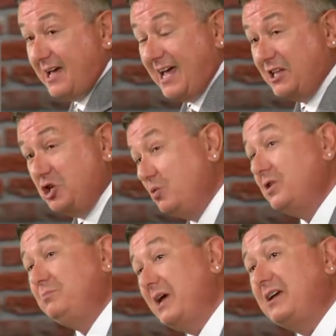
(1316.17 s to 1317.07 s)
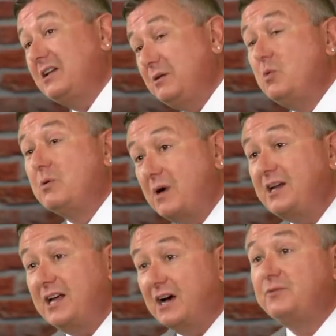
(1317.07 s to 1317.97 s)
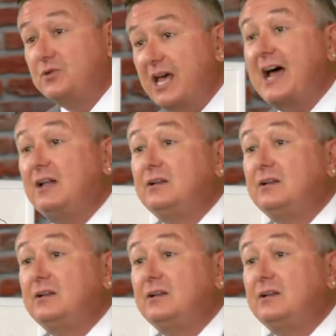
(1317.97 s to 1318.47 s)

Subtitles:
and you wouldn't make any more money after that